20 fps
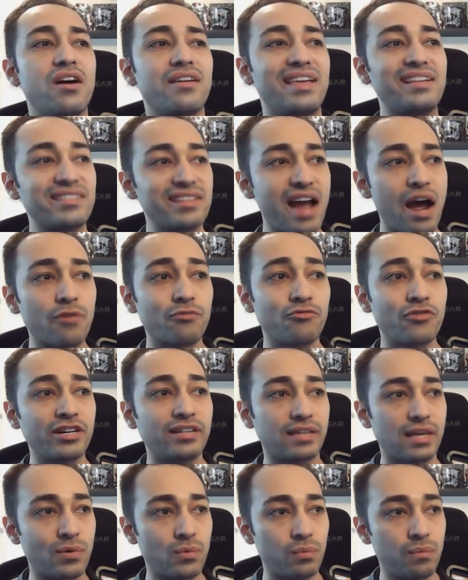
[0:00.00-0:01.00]
that's not
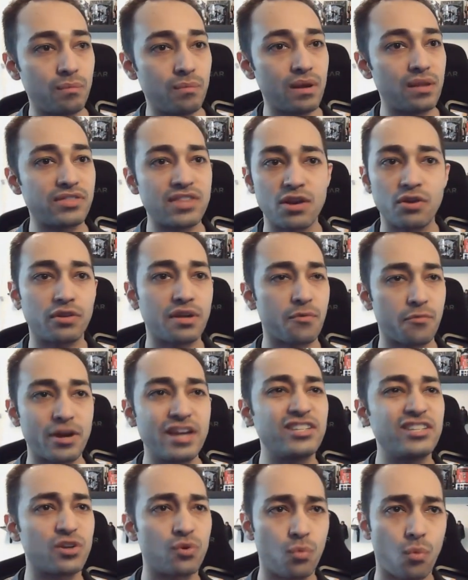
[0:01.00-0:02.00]
really the only
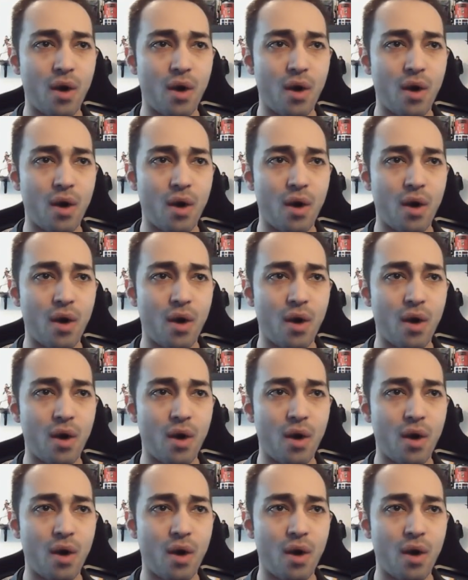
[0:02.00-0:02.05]
reason